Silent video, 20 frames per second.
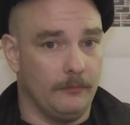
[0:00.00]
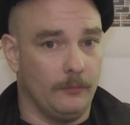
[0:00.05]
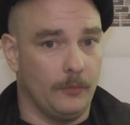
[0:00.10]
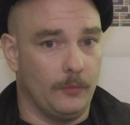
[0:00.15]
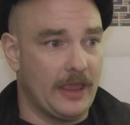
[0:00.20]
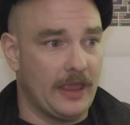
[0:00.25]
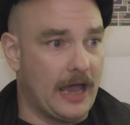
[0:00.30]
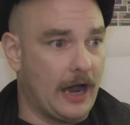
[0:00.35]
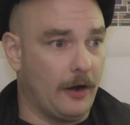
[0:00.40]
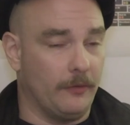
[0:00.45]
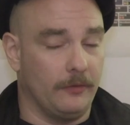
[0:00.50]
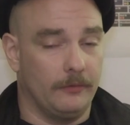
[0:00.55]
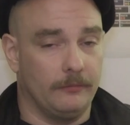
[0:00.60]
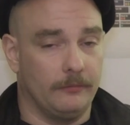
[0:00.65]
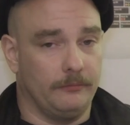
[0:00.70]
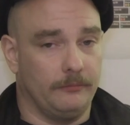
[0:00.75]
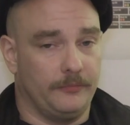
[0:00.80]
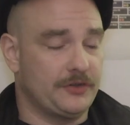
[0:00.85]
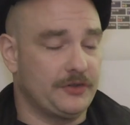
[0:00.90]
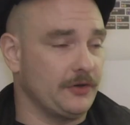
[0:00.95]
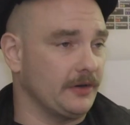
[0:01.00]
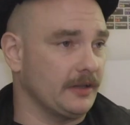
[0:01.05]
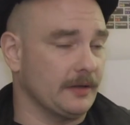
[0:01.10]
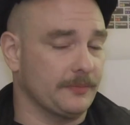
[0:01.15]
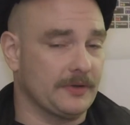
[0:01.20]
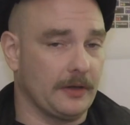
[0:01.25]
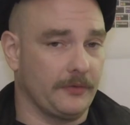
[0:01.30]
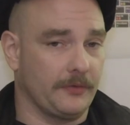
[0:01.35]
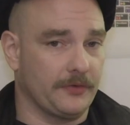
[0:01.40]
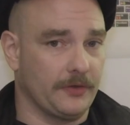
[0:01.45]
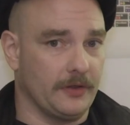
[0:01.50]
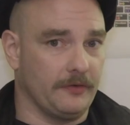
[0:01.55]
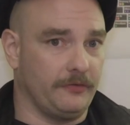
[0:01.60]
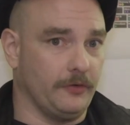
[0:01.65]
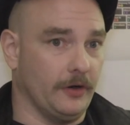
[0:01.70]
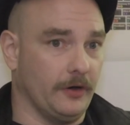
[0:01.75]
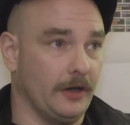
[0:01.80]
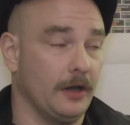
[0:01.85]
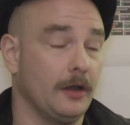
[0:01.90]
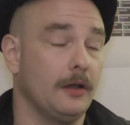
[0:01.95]
without shooting themselves in the
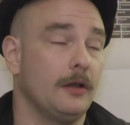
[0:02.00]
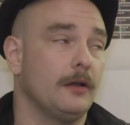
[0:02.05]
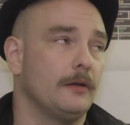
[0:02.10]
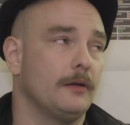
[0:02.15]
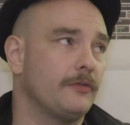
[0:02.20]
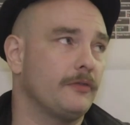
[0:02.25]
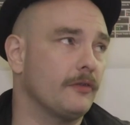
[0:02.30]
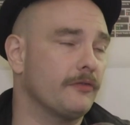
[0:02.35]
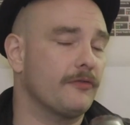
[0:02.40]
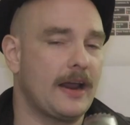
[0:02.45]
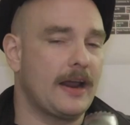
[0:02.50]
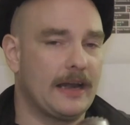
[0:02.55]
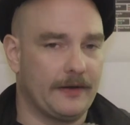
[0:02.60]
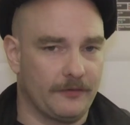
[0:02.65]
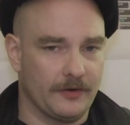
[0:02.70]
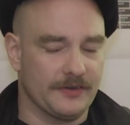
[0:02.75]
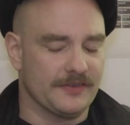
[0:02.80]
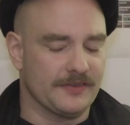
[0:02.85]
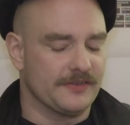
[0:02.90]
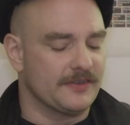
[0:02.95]
foot for a variety of reasons.